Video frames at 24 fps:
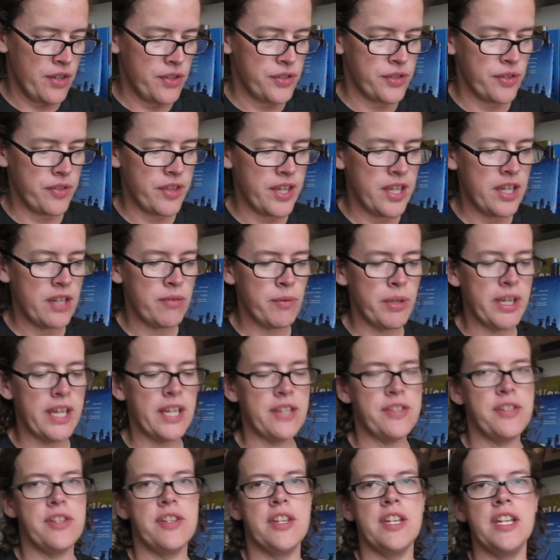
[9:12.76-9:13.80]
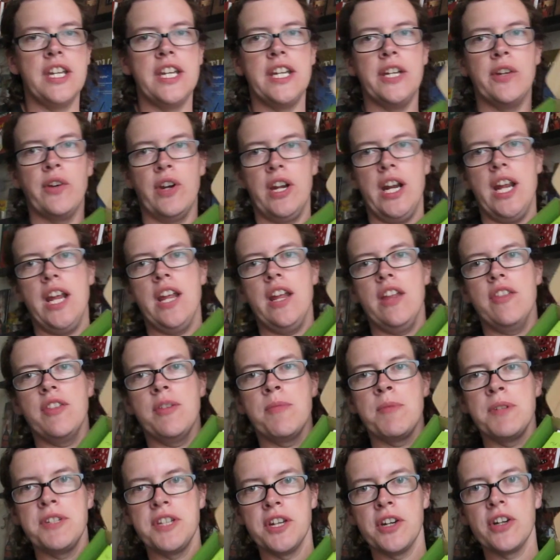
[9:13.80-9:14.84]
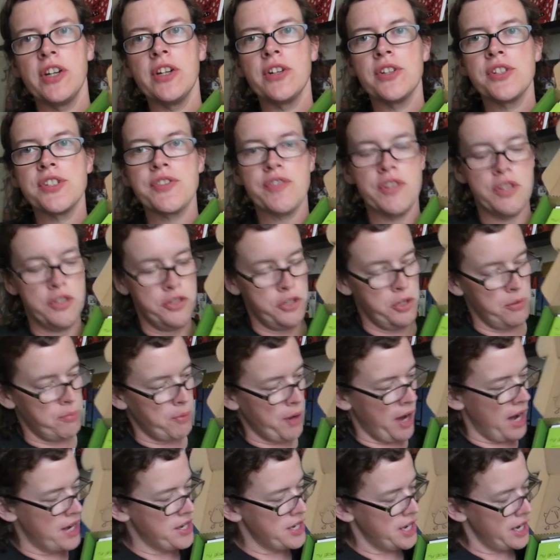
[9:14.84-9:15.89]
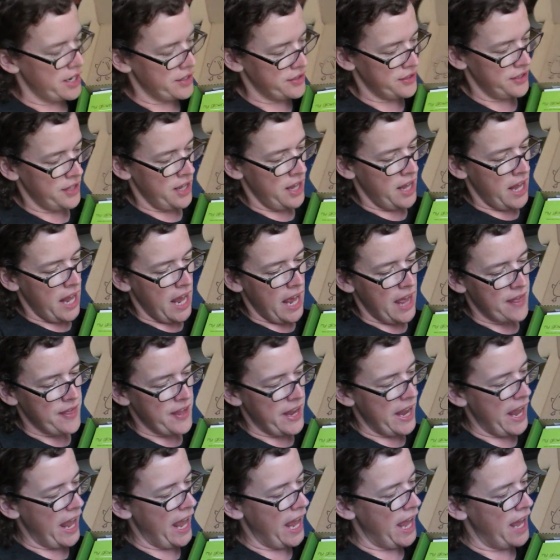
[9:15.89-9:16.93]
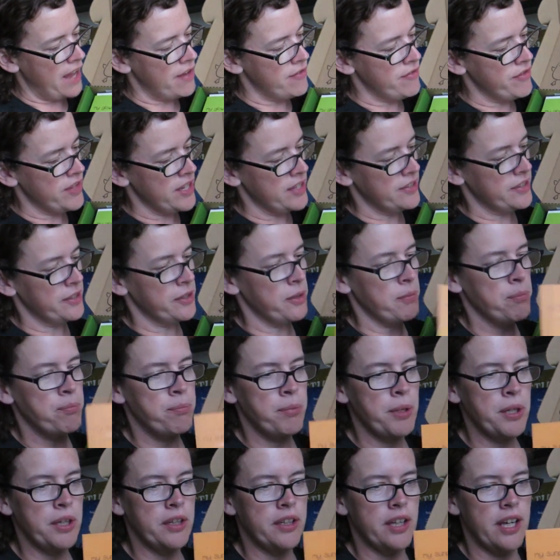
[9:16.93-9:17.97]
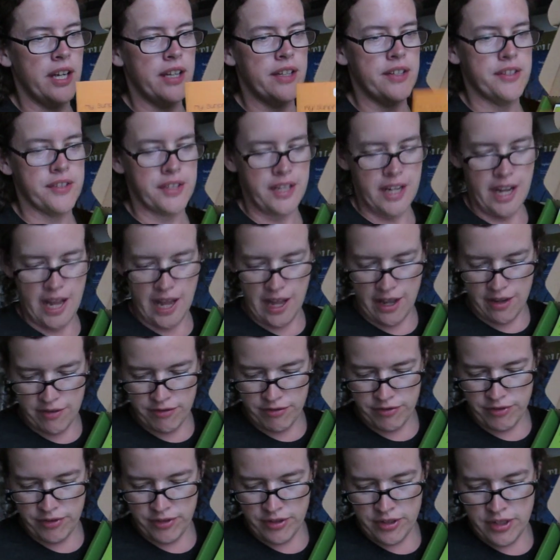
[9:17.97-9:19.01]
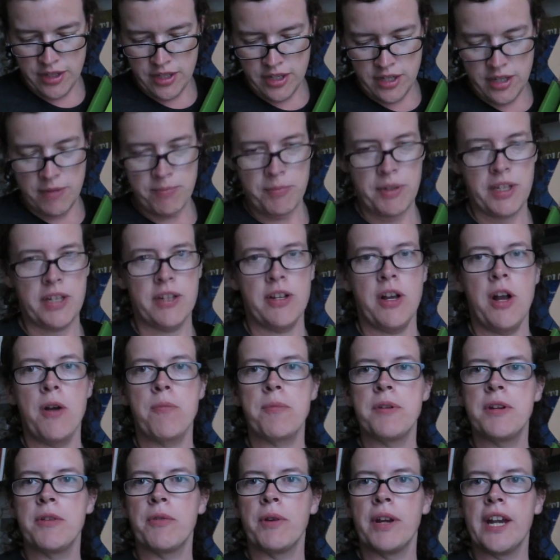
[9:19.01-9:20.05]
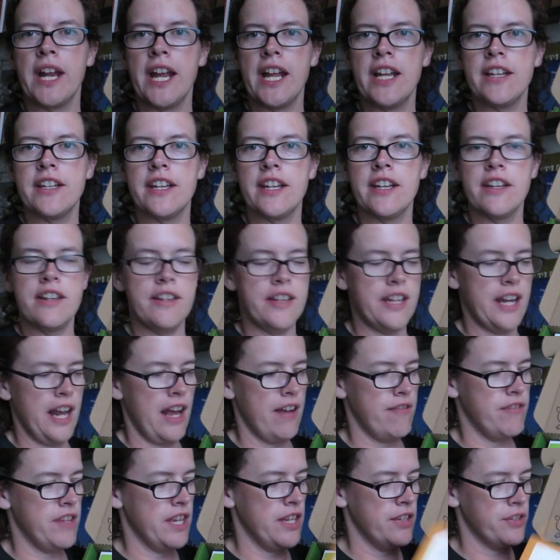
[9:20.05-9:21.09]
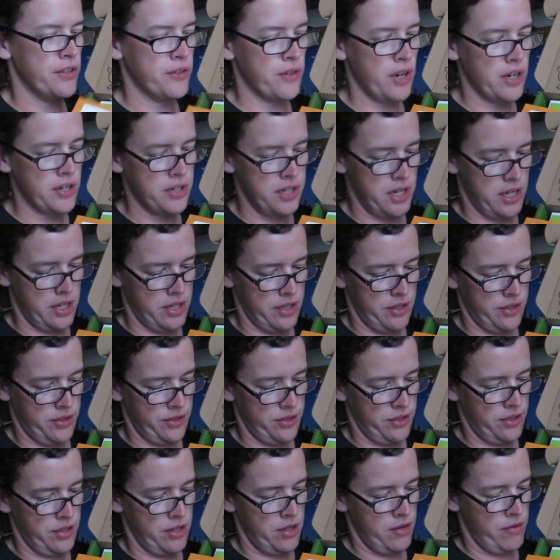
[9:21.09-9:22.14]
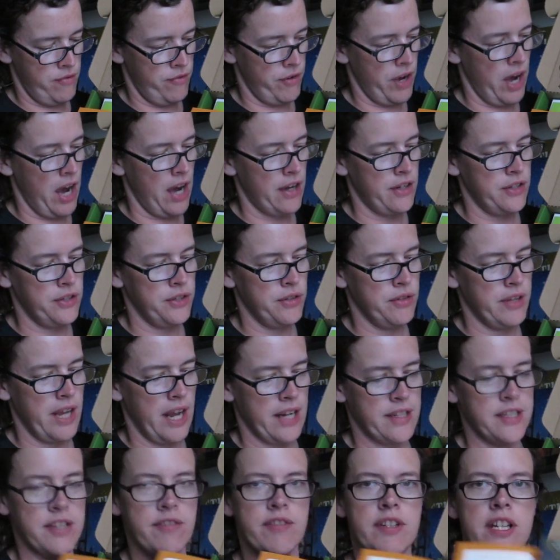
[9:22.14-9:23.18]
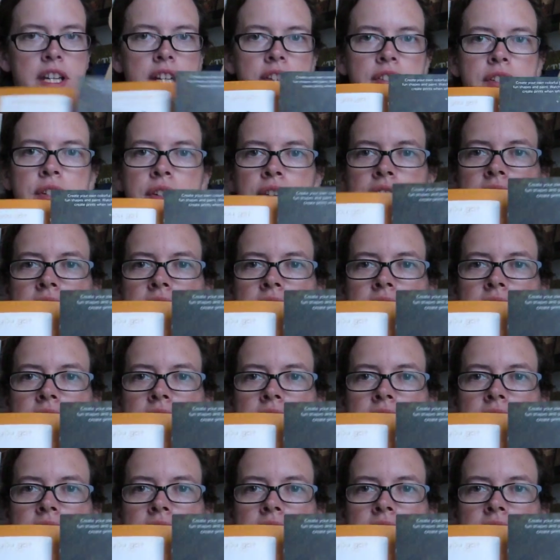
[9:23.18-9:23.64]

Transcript: So then we get to the nitty-gritty, the materials for the two projects. And they have these little booklets that have, I'm going to open it one-handed, that have the instructions for how to do the activity. So you